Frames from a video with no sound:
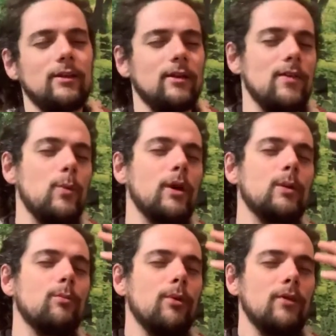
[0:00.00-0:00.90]
And then we're going to
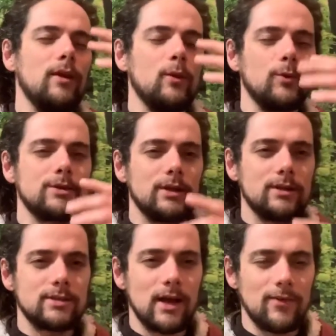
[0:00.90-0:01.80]
breathe in and we're just going to
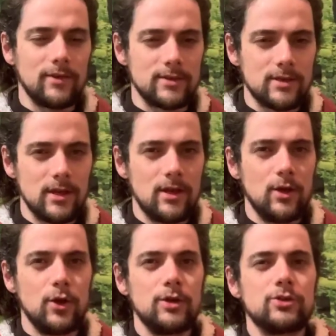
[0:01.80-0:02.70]
start this
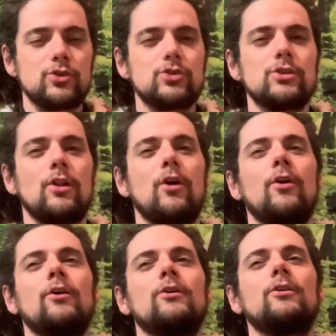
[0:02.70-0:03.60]

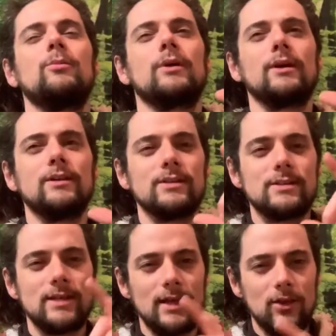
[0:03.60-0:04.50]
slow but
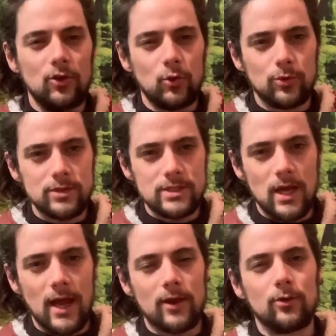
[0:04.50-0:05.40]
continual
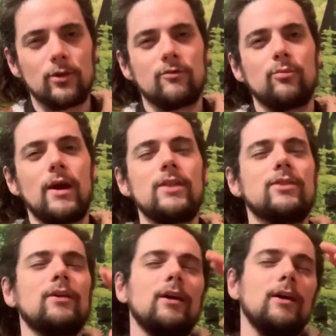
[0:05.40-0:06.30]
cycle of breath
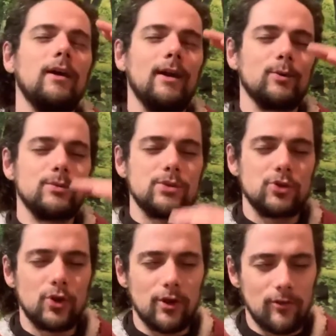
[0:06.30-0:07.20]
and
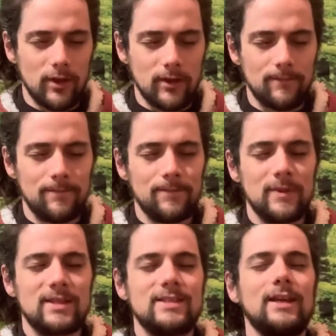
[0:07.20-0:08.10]
observing
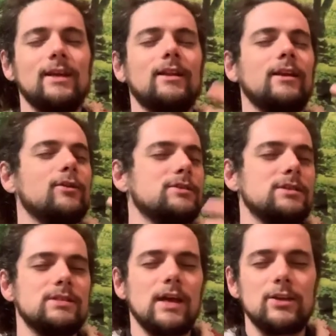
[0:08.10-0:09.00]
tingling or
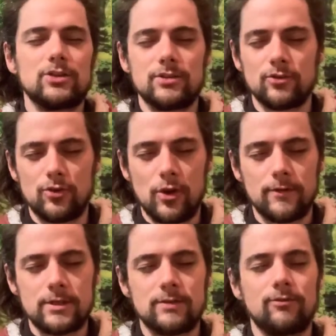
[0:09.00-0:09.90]
sensations or nervous
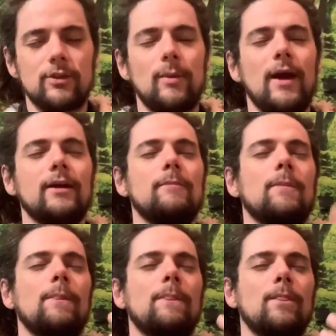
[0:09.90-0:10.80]
system feedback
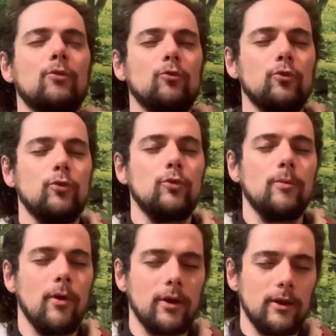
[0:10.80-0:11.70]
through the body